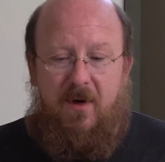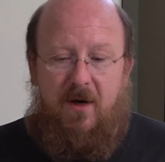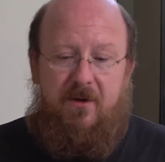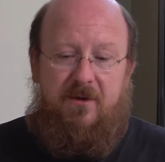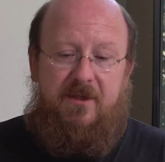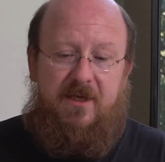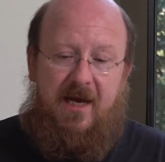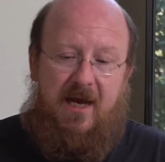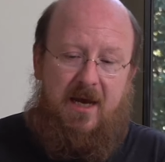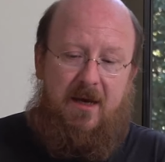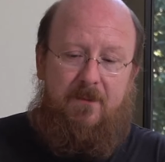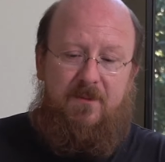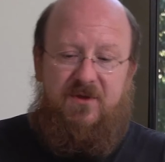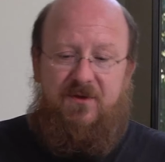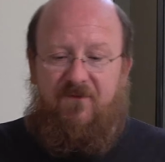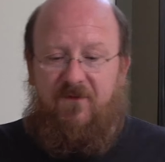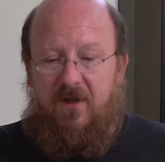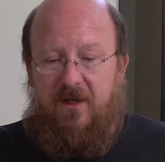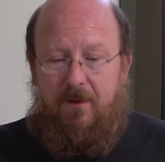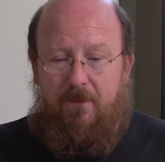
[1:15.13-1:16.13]
Our tabs
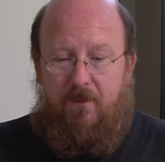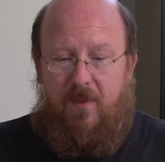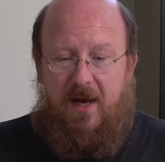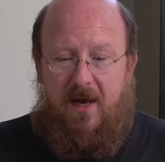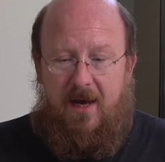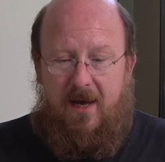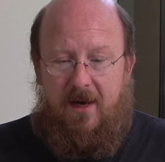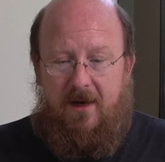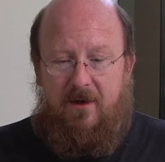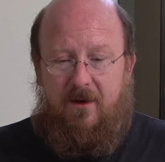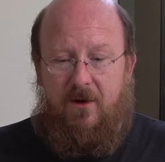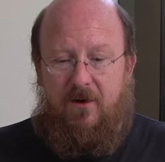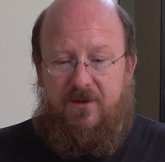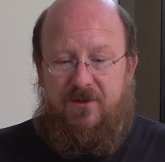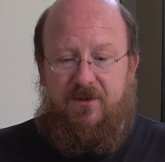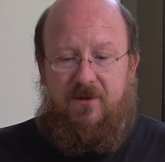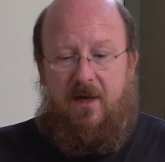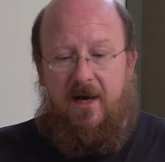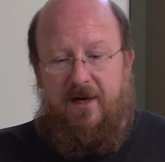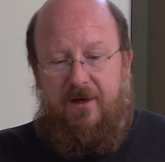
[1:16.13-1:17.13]
flip back, our
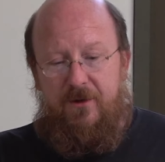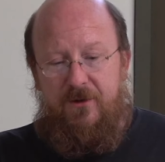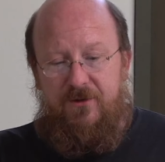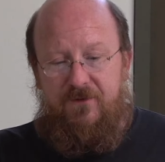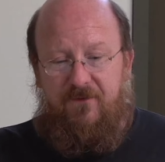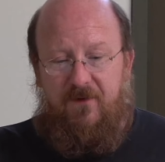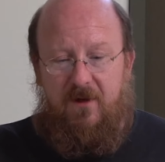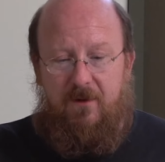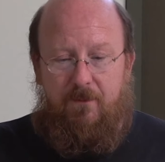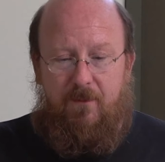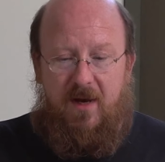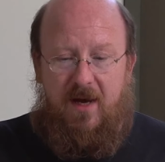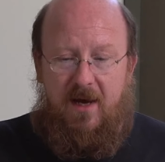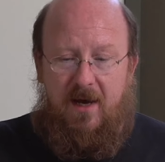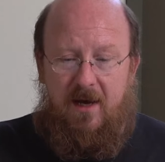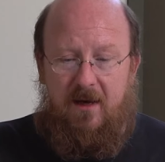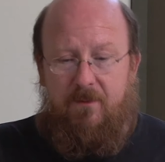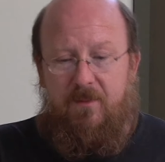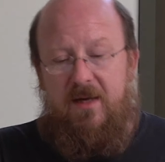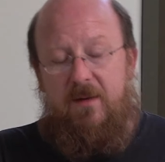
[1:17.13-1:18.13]
sliders flip back,